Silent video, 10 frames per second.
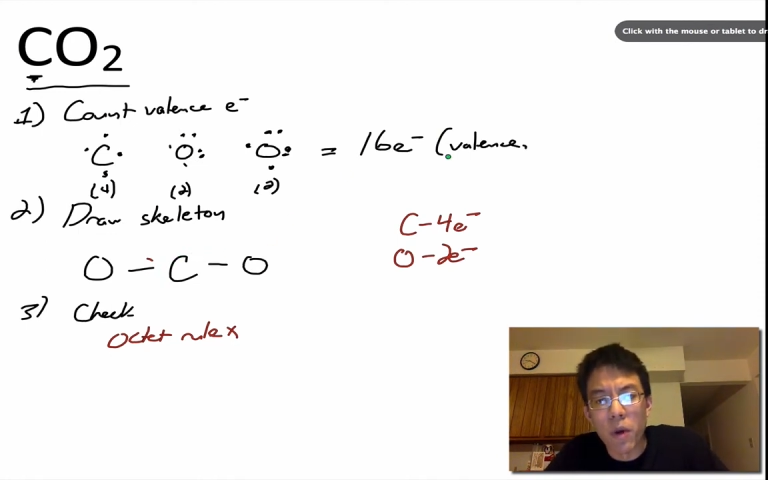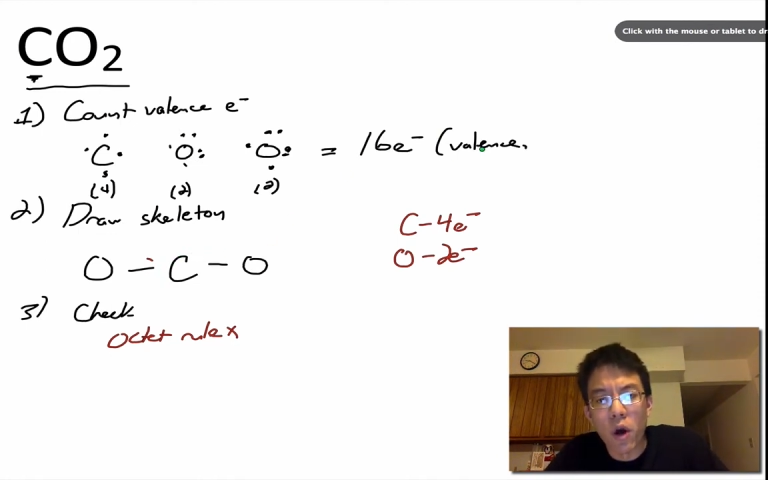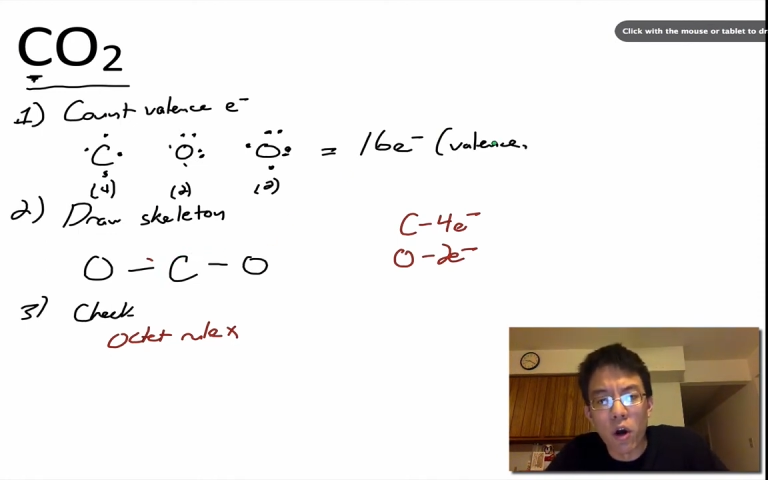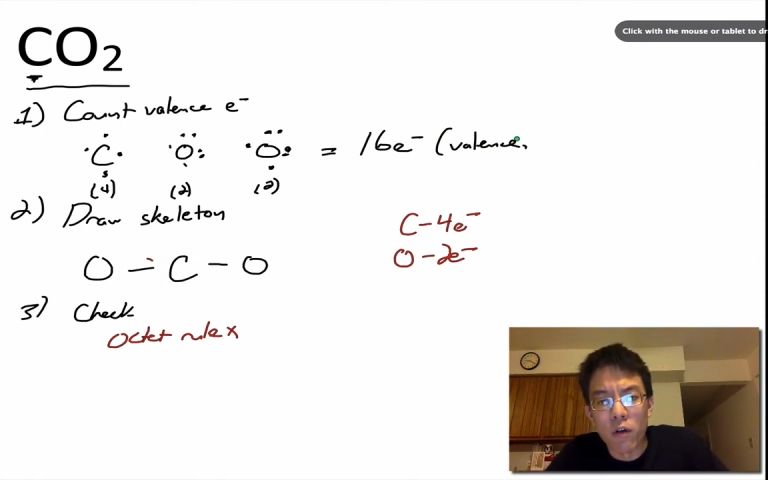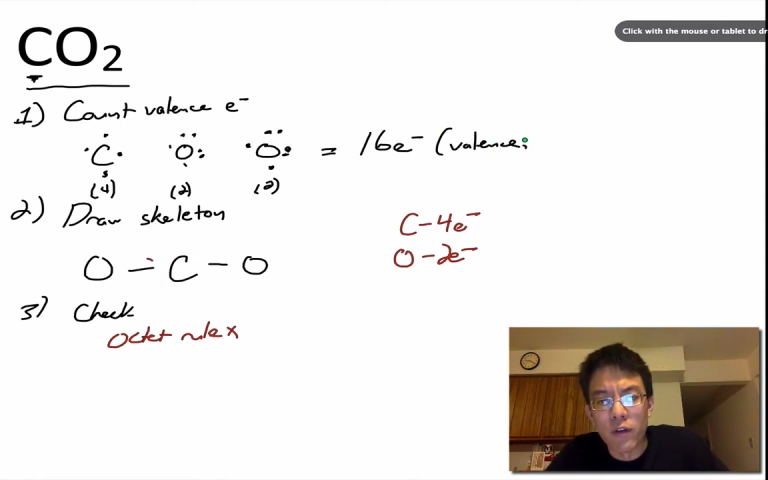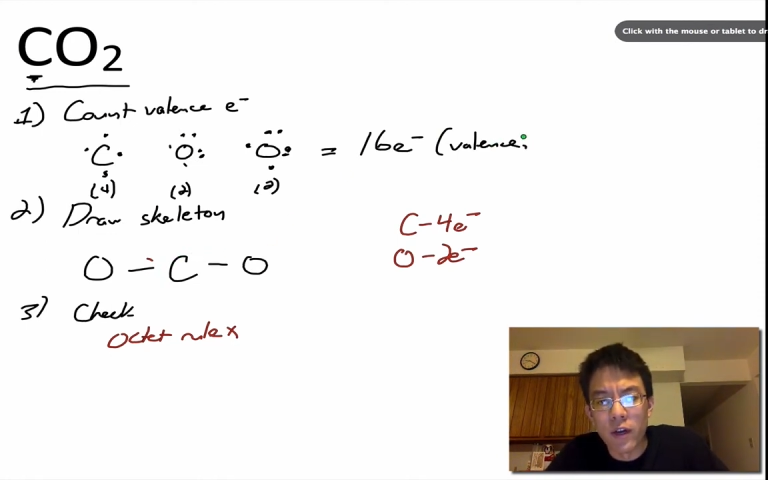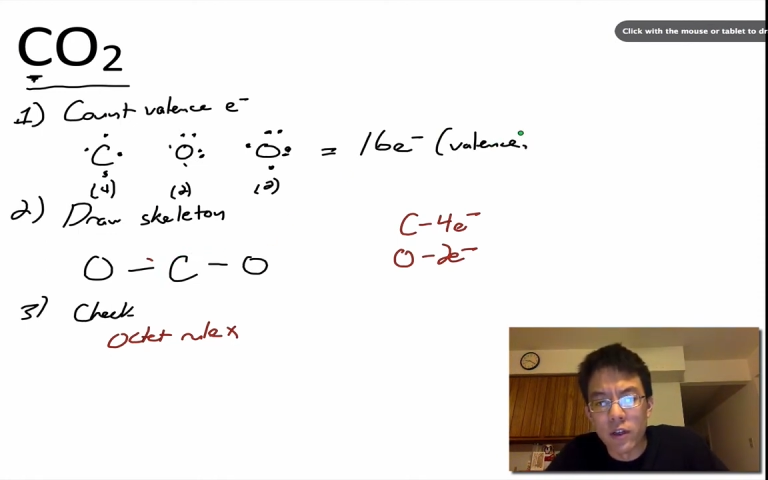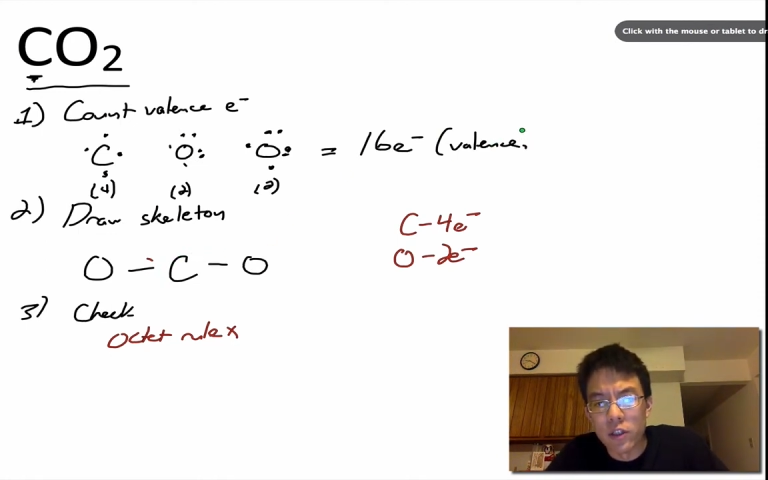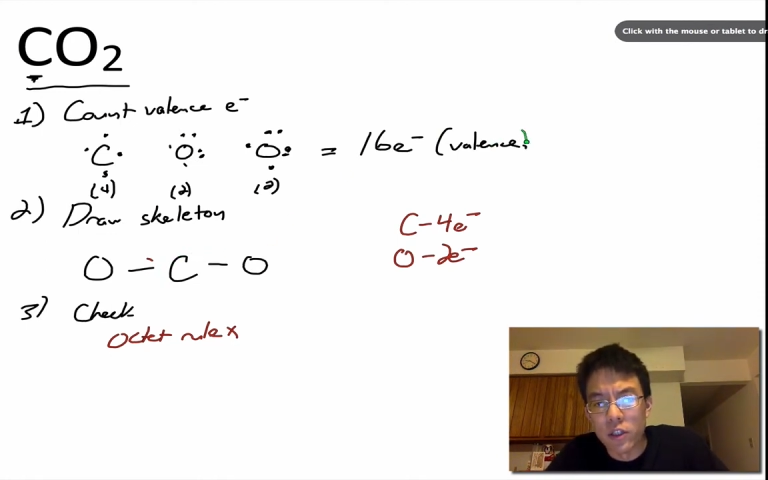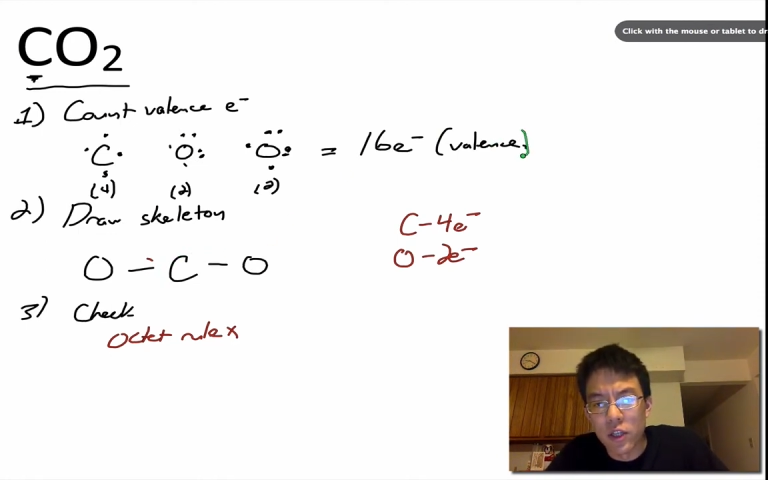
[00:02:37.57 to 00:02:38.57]
our
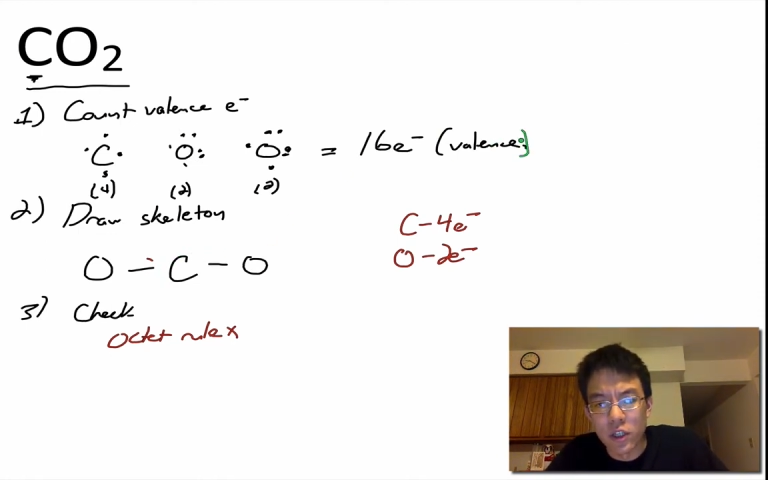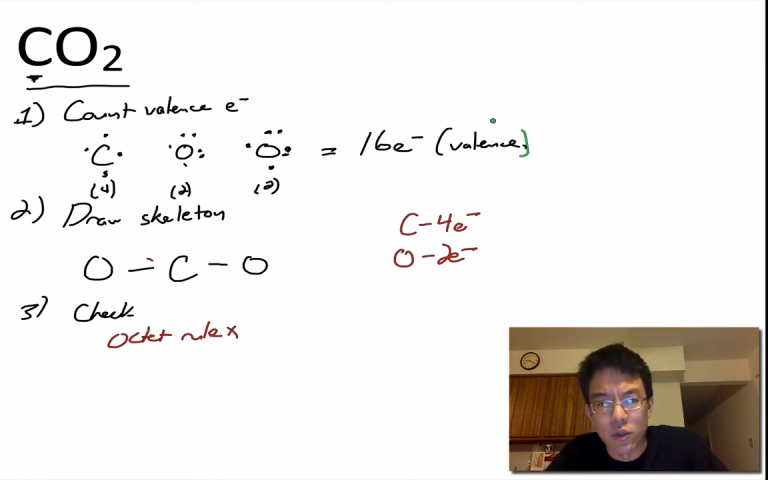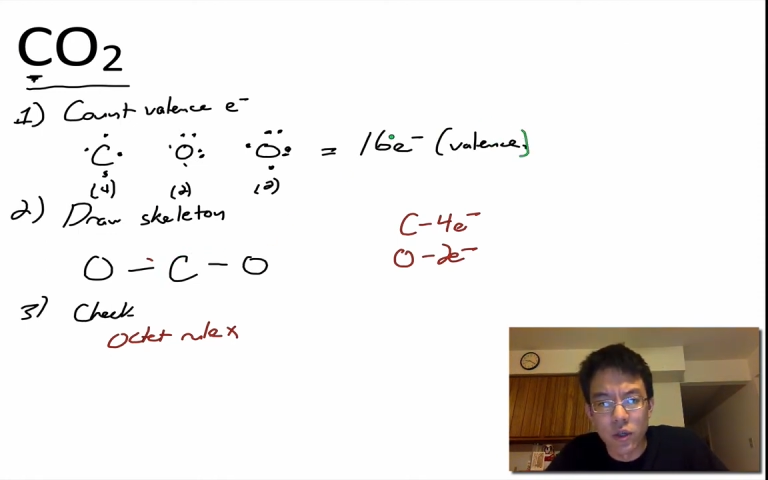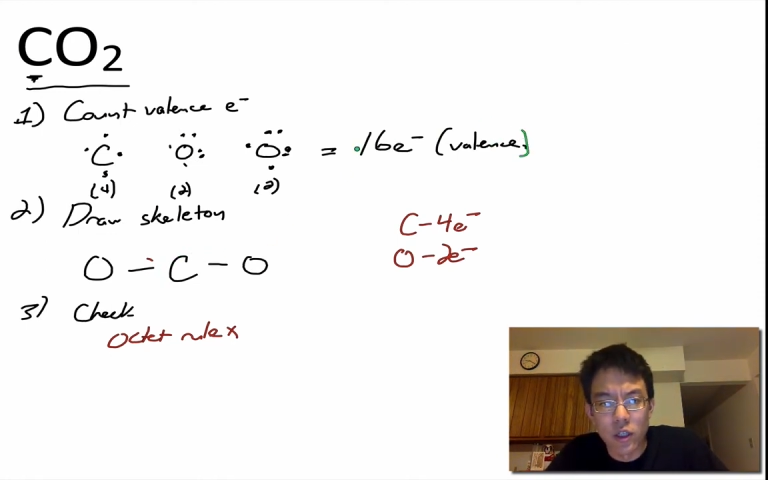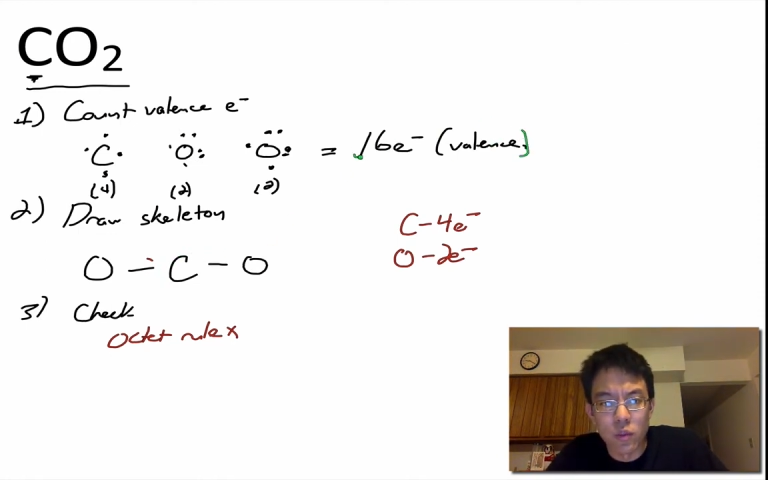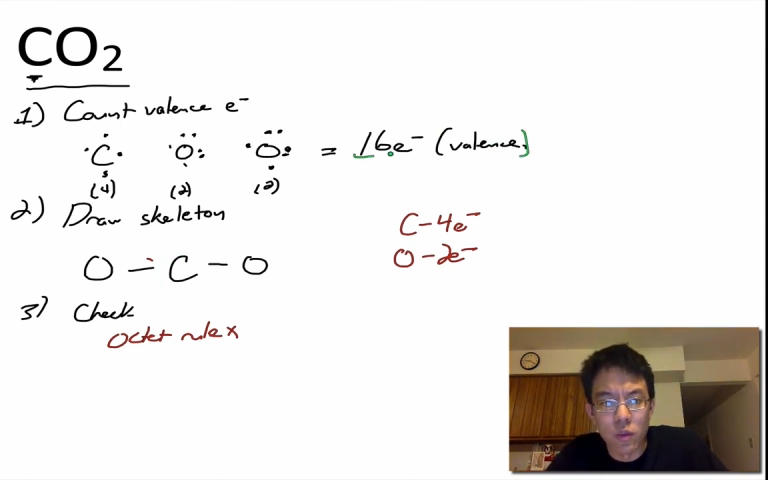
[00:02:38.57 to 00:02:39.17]
valence electrons?